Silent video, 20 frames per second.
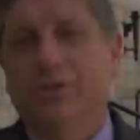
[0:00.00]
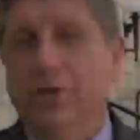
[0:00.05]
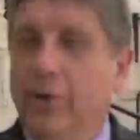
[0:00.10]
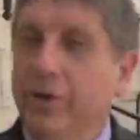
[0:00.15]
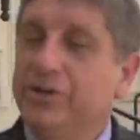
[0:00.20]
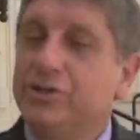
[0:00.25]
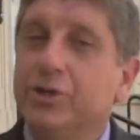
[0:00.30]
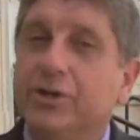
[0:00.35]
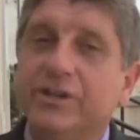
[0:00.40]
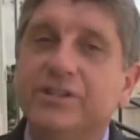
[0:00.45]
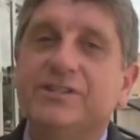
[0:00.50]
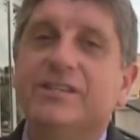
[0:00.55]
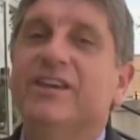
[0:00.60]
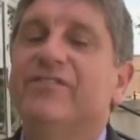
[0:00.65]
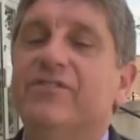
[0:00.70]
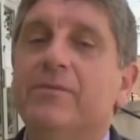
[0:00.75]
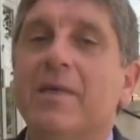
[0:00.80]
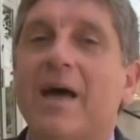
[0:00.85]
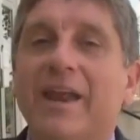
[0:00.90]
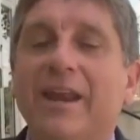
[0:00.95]
So as you can
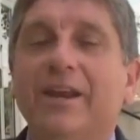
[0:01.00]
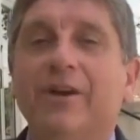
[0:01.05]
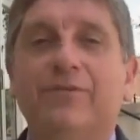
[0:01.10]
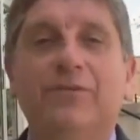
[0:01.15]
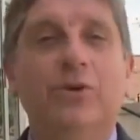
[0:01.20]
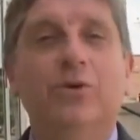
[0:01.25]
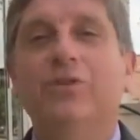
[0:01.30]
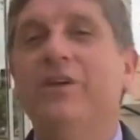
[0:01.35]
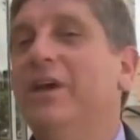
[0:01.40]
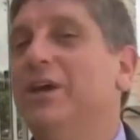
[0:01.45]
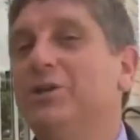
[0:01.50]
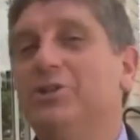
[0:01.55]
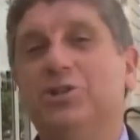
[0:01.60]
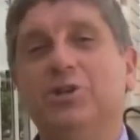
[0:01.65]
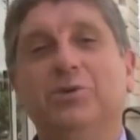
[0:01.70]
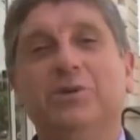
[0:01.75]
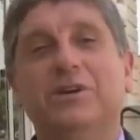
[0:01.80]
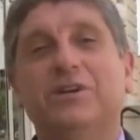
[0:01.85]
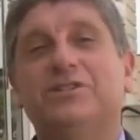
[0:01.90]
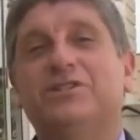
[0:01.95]
see from that interview, the
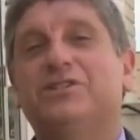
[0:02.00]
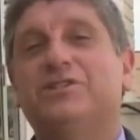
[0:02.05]
issue is